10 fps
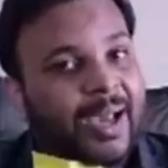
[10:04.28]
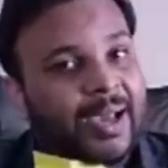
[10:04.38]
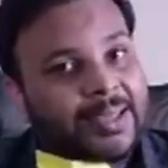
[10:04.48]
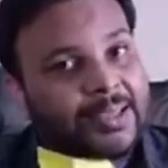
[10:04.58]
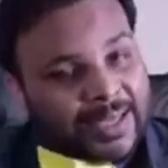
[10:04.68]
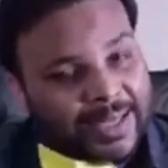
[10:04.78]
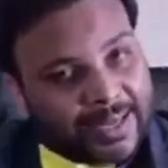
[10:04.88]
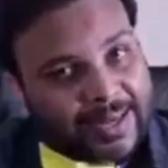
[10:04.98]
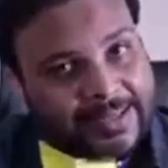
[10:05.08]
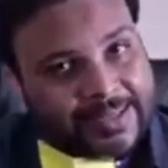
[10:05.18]
again, the
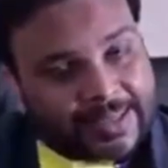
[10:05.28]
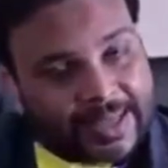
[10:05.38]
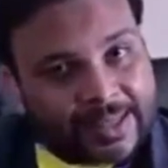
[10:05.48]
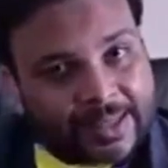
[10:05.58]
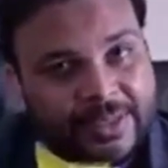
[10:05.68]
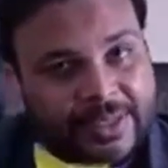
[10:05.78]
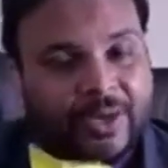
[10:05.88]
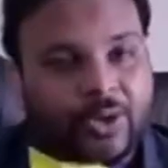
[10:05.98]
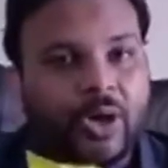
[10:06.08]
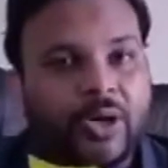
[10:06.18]
Kegel exercises which
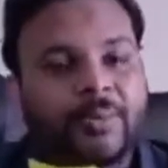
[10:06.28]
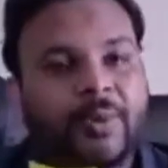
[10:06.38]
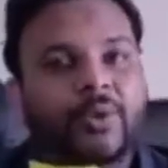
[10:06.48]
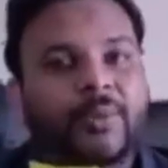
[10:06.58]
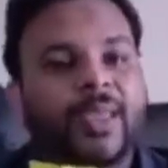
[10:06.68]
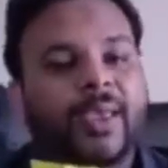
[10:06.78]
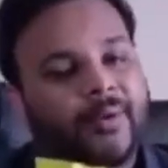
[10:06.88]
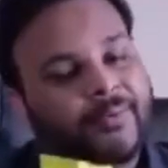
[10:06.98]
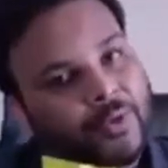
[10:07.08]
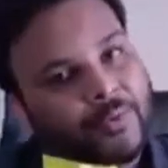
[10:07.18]
I talked about
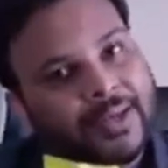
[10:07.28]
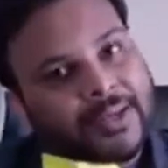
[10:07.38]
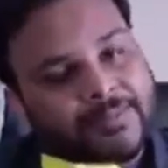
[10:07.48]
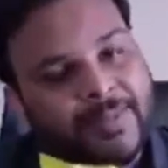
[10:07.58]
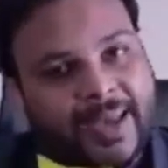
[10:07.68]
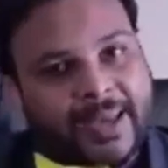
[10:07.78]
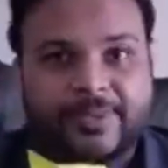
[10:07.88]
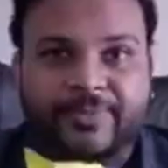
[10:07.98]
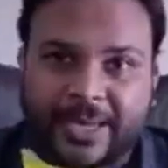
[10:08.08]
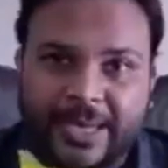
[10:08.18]
a few minutes back
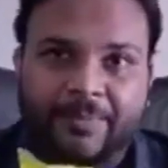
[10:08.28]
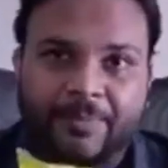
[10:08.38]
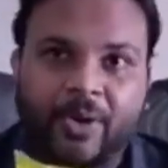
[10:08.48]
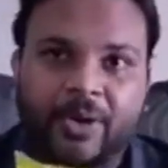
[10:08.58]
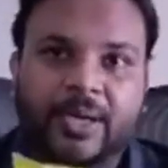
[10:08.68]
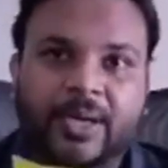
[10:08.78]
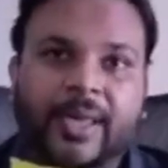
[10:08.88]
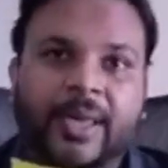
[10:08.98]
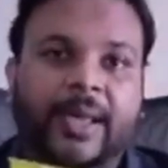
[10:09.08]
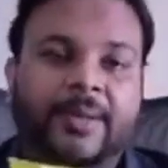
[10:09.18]
is very important
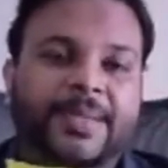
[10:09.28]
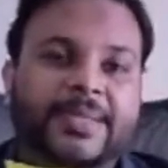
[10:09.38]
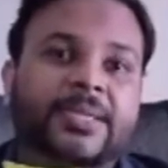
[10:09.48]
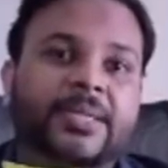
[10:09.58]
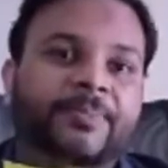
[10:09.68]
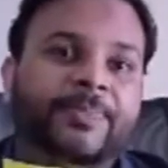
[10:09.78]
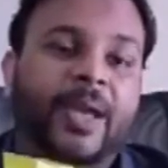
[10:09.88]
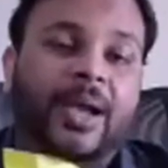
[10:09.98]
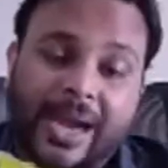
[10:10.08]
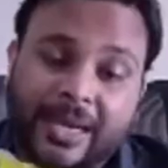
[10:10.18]
and plays a
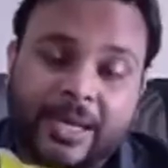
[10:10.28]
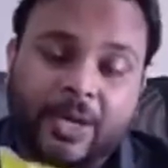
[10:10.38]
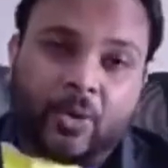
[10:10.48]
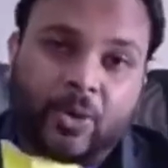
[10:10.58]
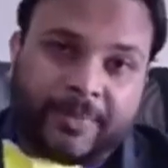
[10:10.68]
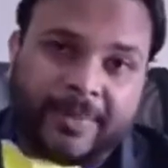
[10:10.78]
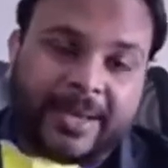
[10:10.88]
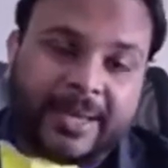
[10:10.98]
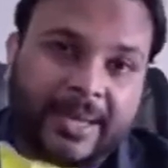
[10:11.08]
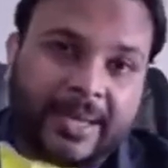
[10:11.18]
cardinal role in
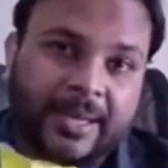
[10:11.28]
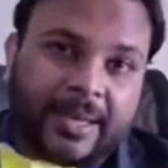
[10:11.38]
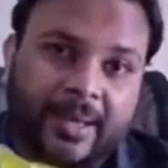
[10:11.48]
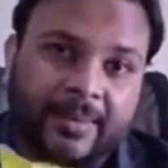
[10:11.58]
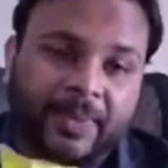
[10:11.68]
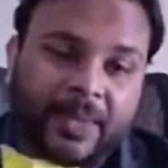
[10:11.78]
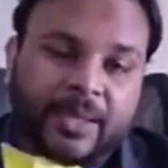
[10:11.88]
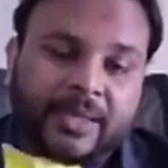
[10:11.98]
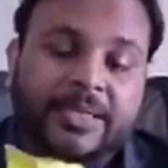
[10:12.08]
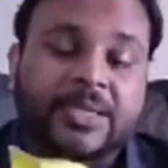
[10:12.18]
maintaining a
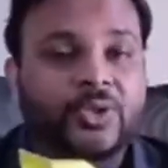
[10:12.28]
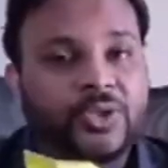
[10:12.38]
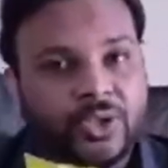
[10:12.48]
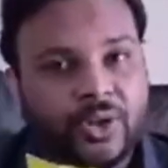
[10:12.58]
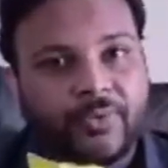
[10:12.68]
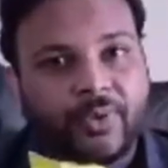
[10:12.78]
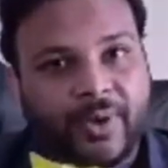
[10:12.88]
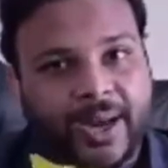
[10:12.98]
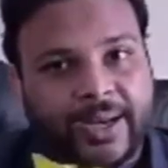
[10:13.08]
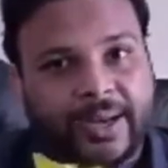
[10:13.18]
resolution of
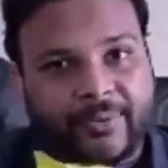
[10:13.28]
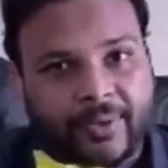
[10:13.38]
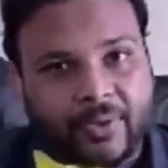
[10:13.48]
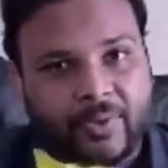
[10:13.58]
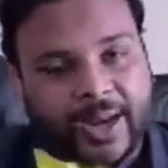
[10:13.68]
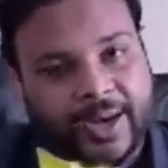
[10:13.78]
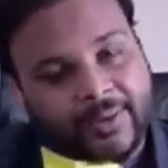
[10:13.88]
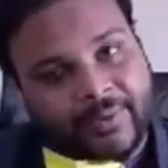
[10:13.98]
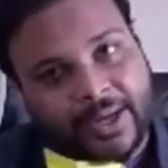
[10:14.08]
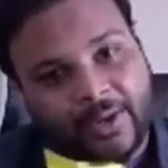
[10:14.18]

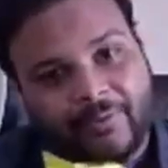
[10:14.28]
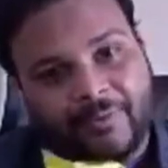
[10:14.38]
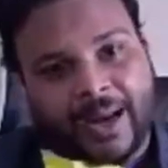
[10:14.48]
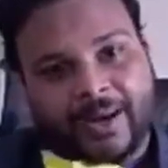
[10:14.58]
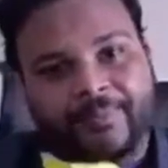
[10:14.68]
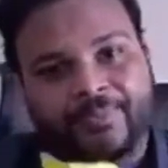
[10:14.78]
overactivity of bladder.